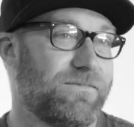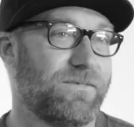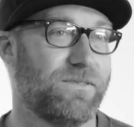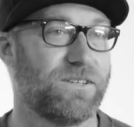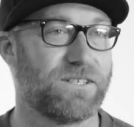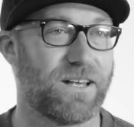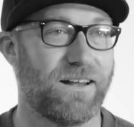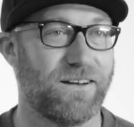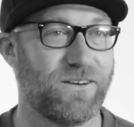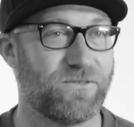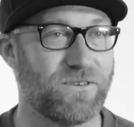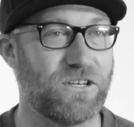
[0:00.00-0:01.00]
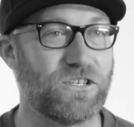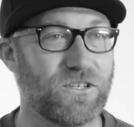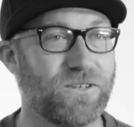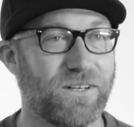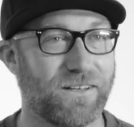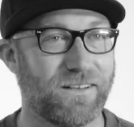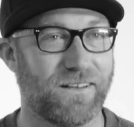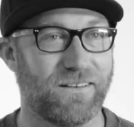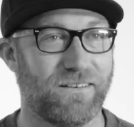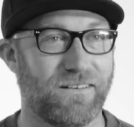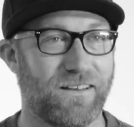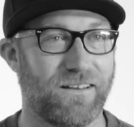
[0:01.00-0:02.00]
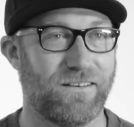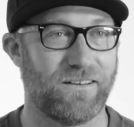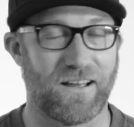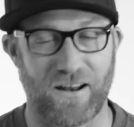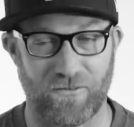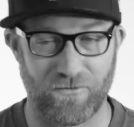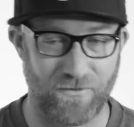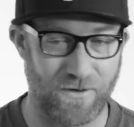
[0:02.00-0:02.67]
We decided to reshoot it and kind of